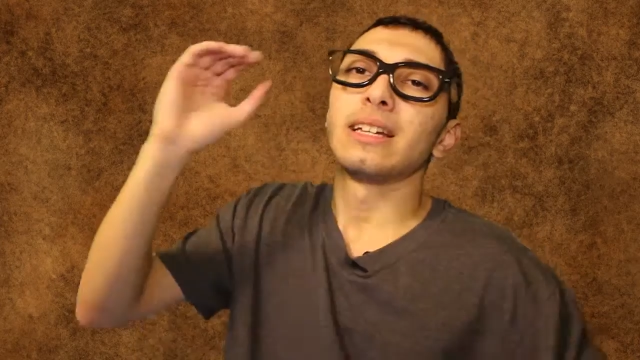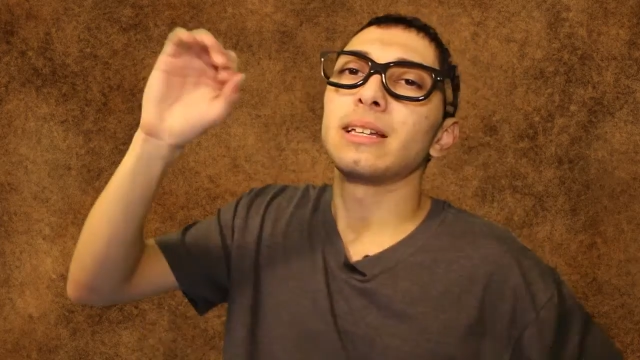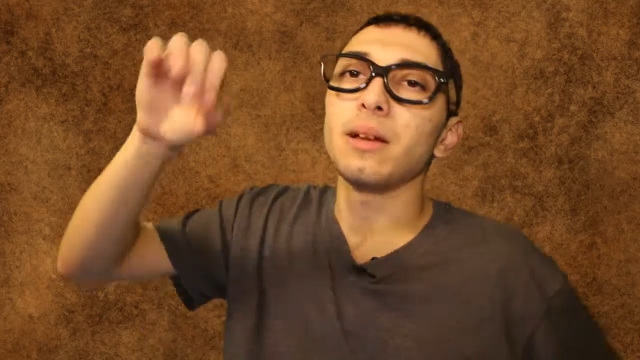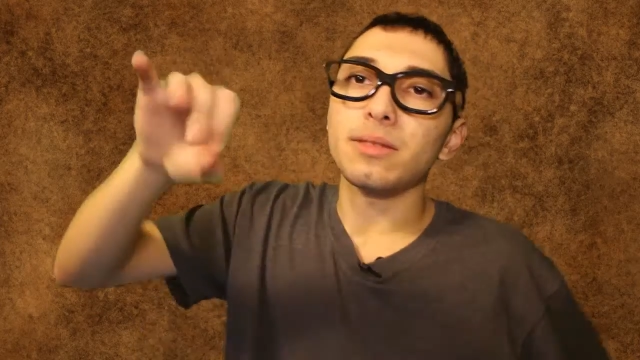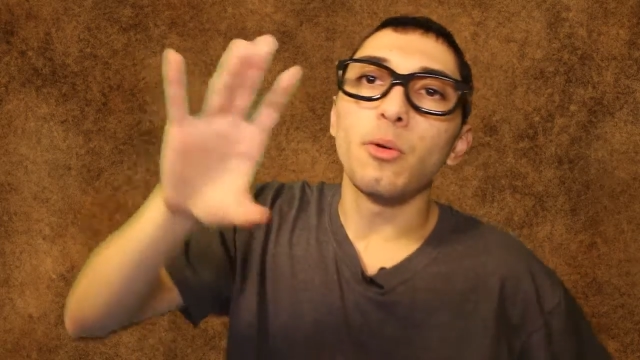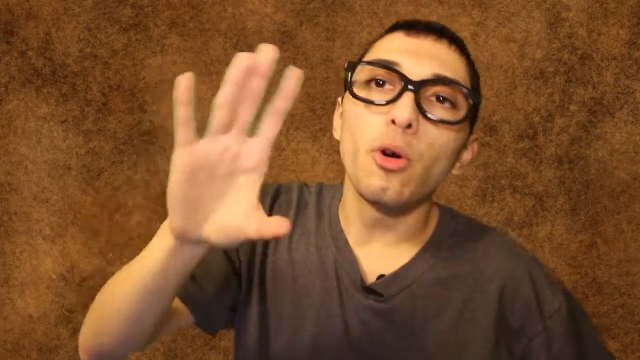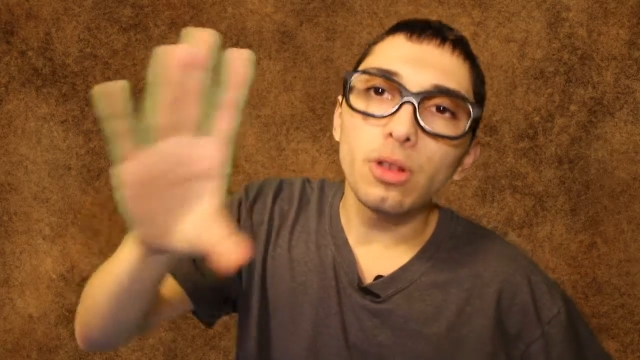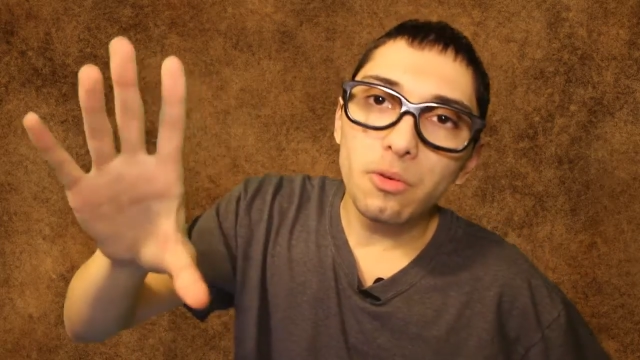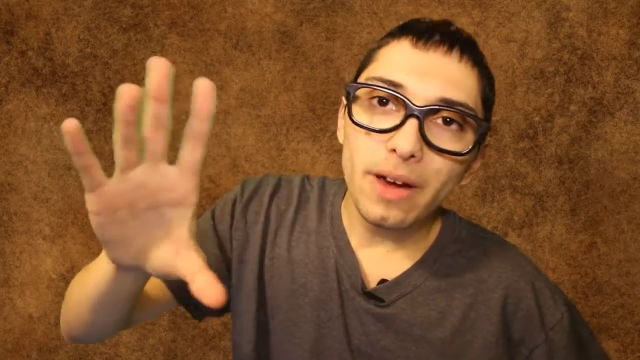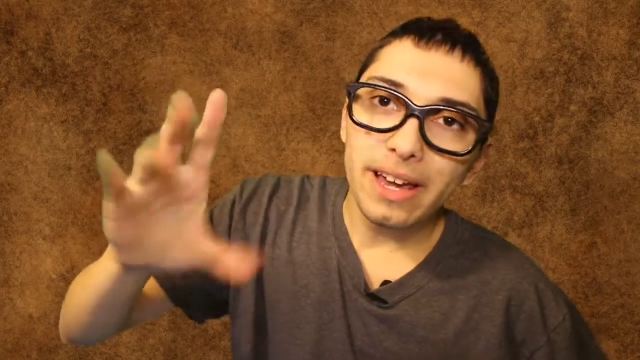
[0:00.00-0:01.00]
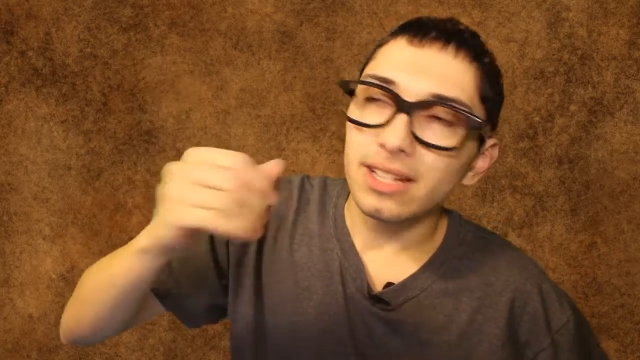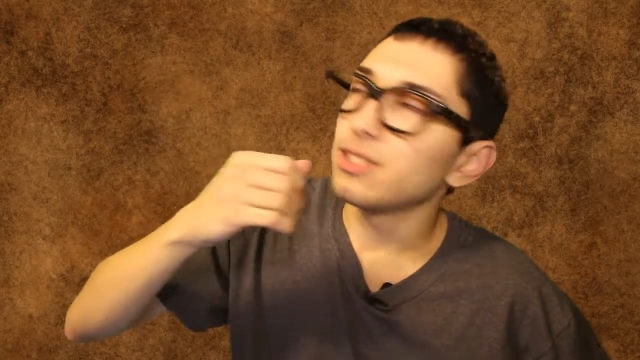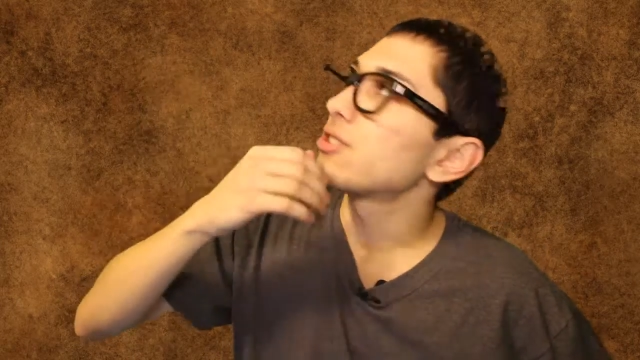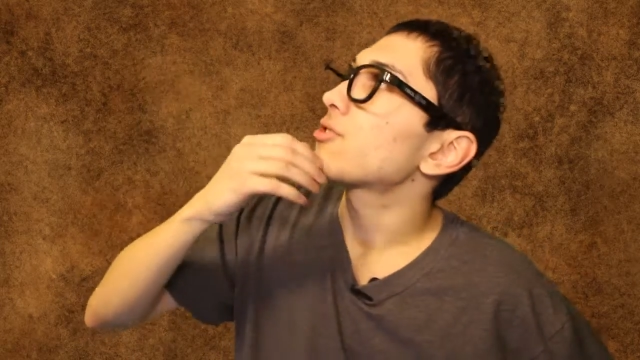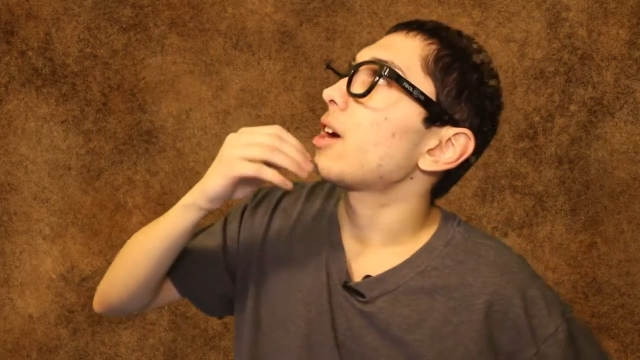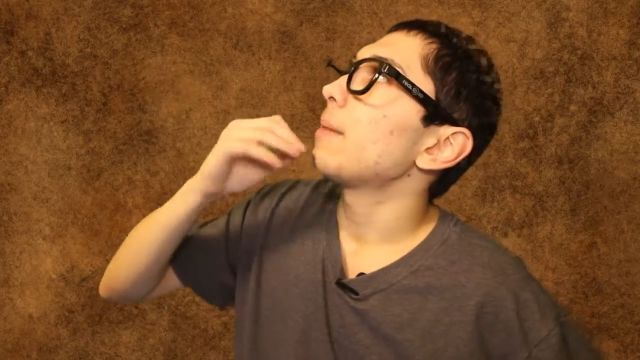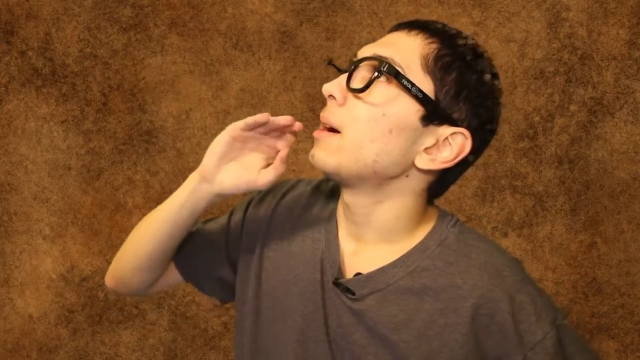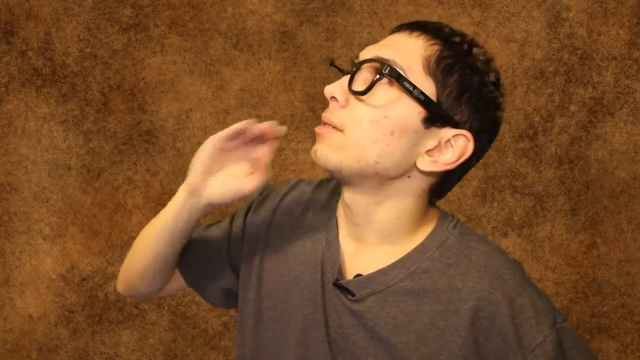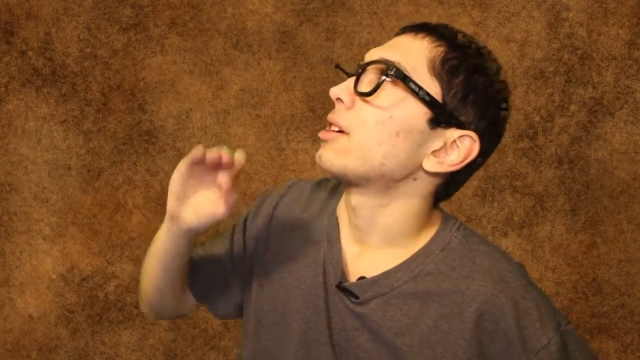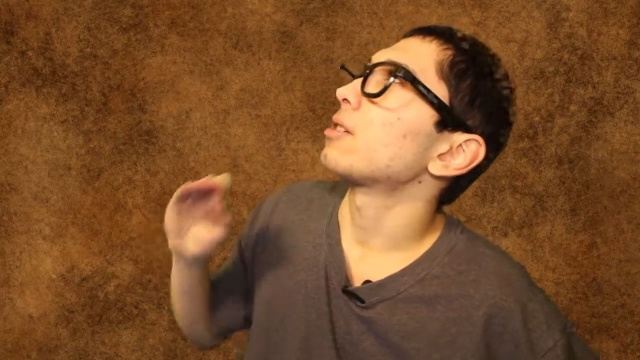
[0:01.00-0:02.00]
Yeah, the only way I could describe
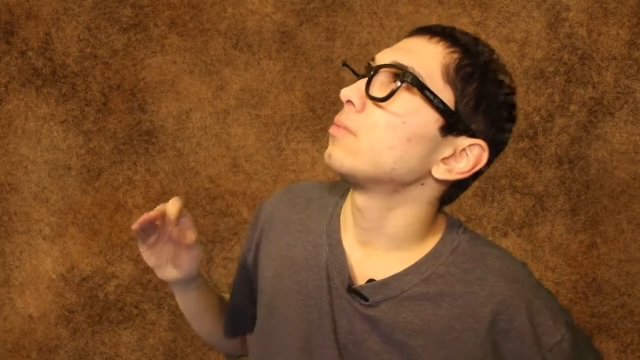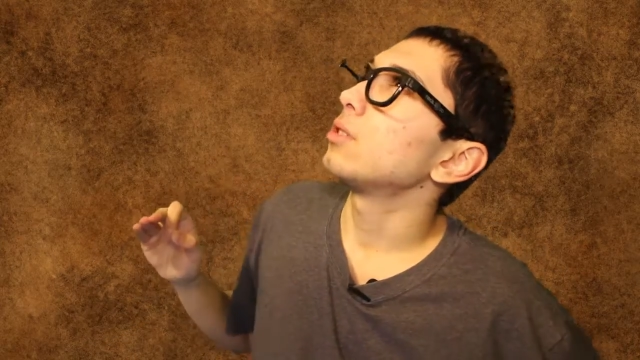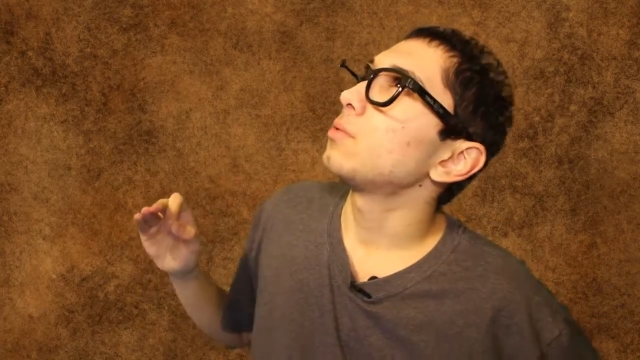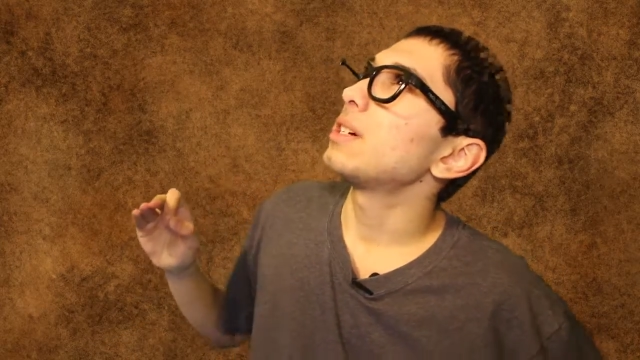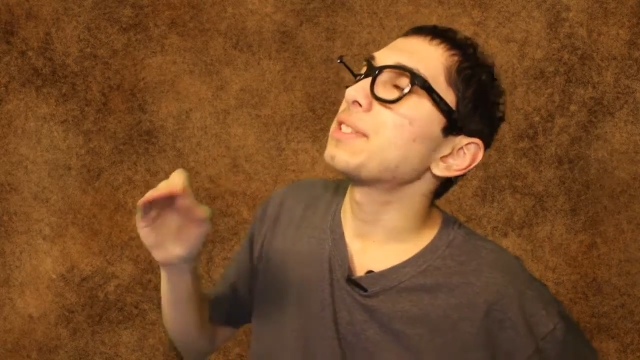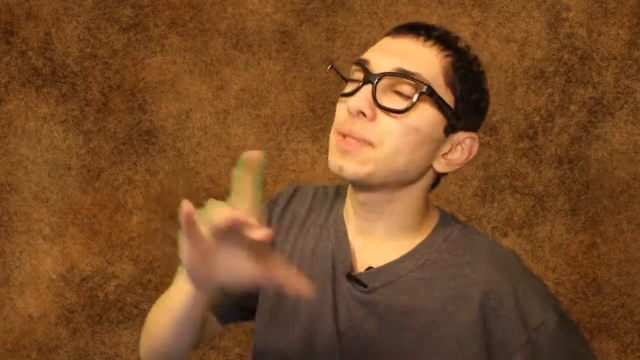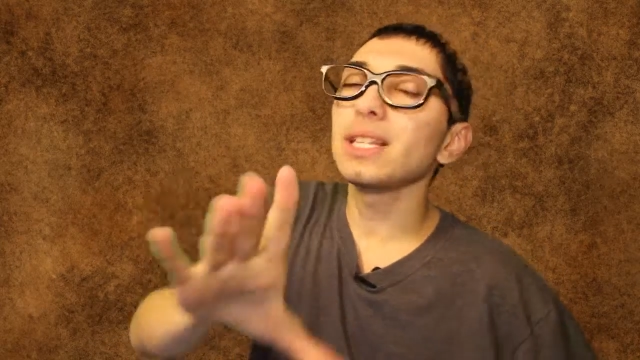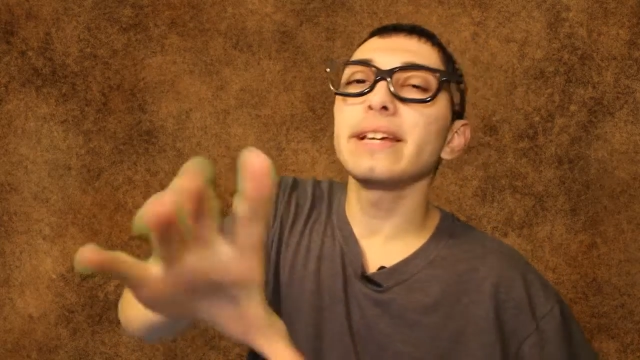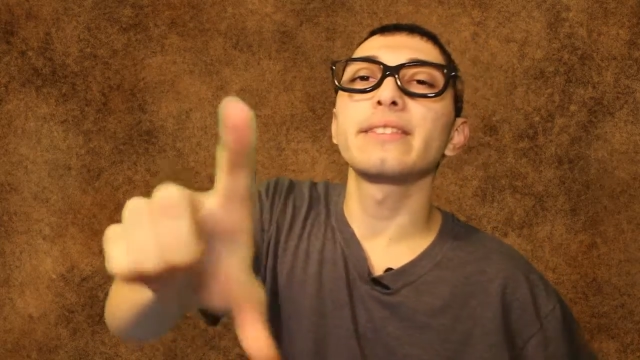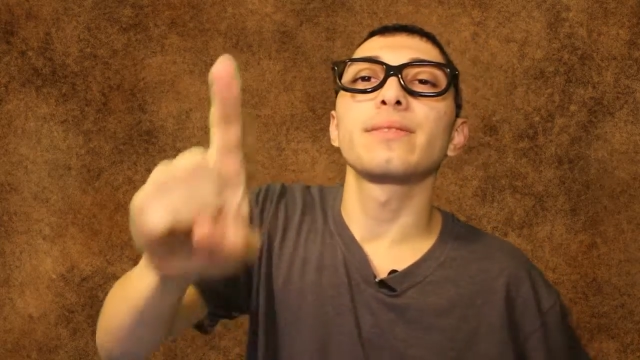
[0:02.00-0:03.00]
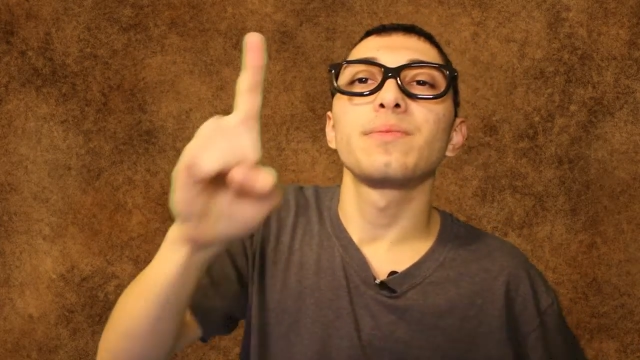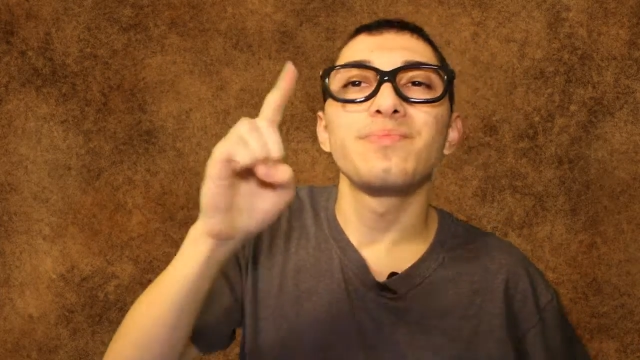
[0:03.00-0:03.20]
how terrible it was like